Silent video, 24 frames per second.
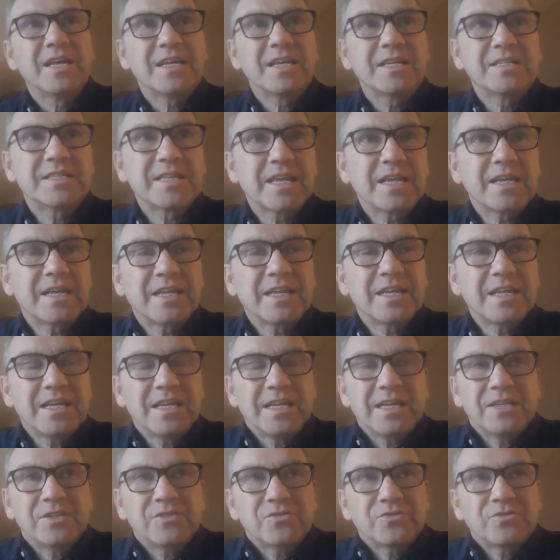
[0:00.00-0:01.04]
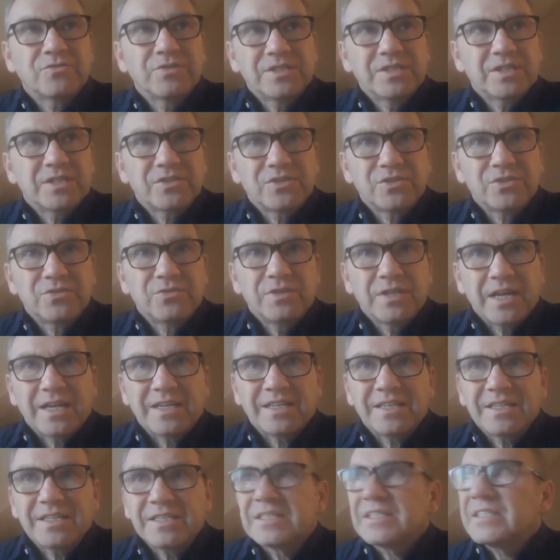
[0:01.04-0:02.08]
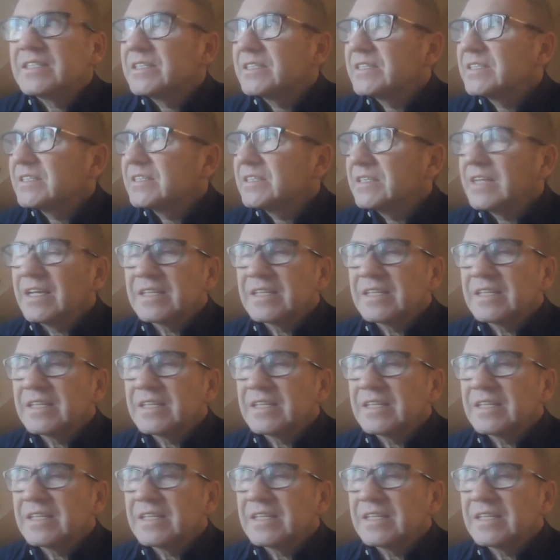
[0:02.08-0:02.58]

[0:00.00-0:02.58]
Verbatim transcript: is that intrinsic to that is this,